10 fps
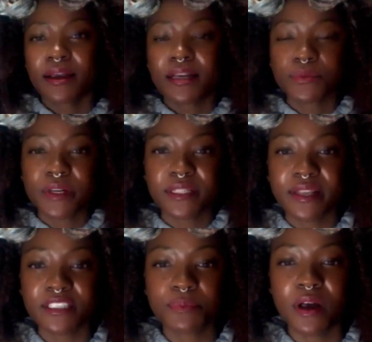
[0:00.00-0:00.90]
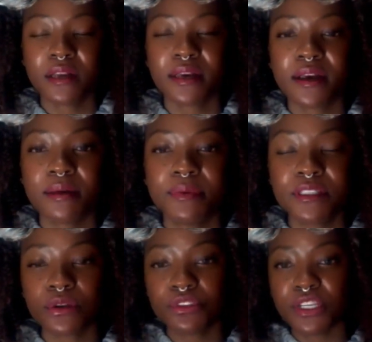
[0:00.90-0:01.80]
Guys, we're in the next part.
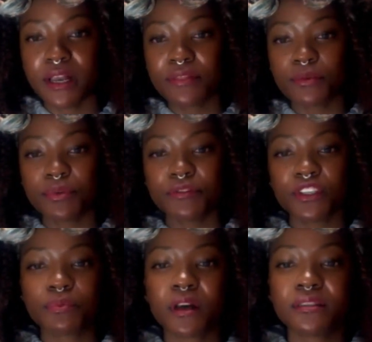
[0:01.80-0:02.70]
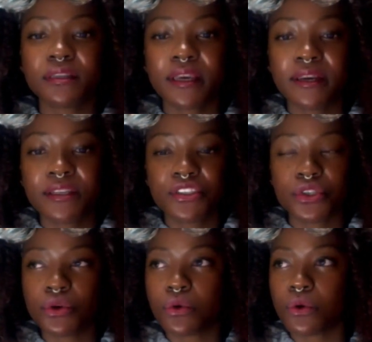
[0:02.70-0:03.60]
Please go check out the previous part to gauge
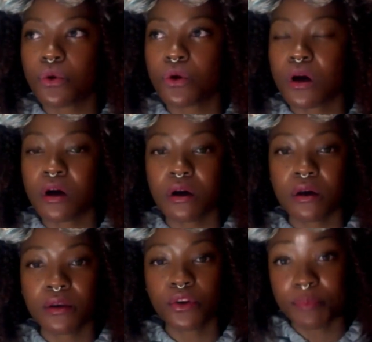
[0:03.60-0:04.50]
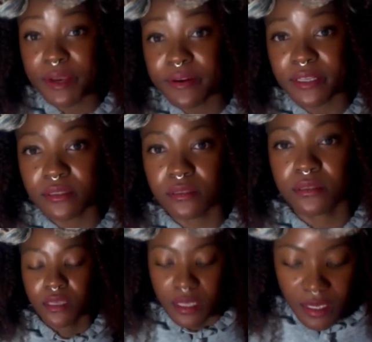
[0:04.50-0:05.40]
your bearings.
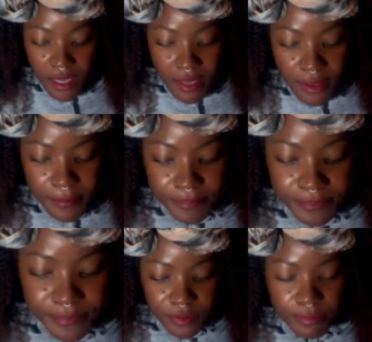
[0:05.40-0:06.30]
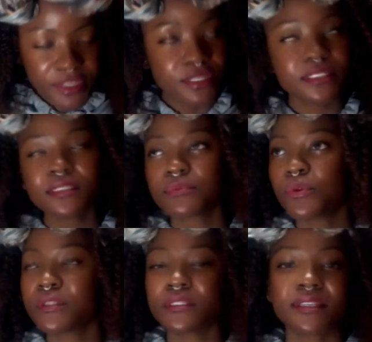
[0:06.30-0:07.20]
But just a
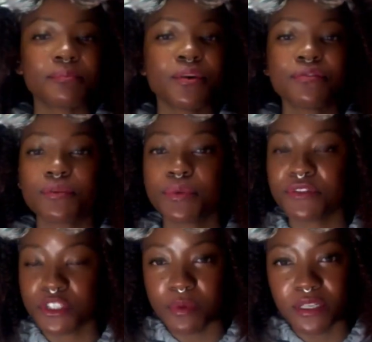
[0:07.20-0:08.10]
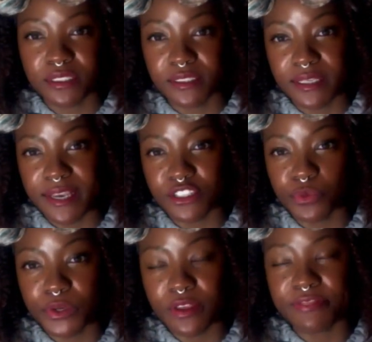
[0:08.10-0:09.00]
small little summary of the previous part, just in case
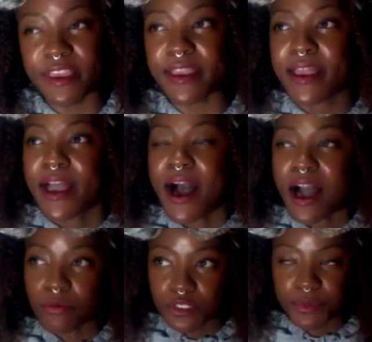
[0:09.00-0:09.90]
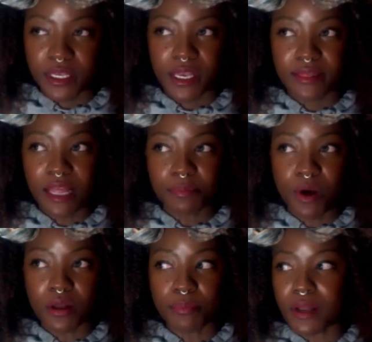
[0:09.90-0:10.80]
you were not there. I was speaking in that
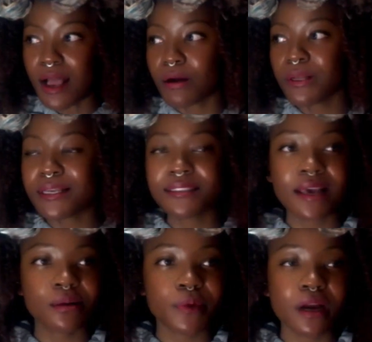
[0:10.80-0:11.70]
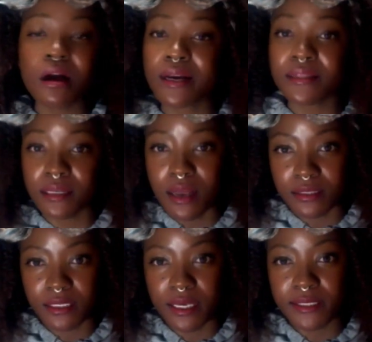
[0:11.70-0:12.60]
part about how it is that we are in the
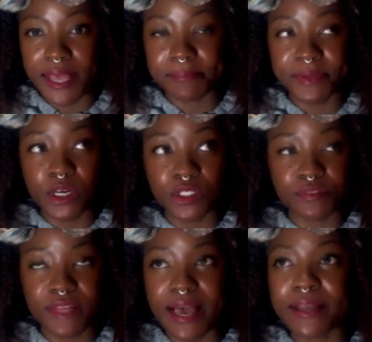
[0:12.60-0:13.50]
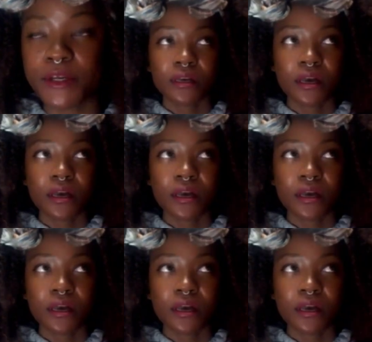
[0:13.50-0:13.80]
last days, and because of that,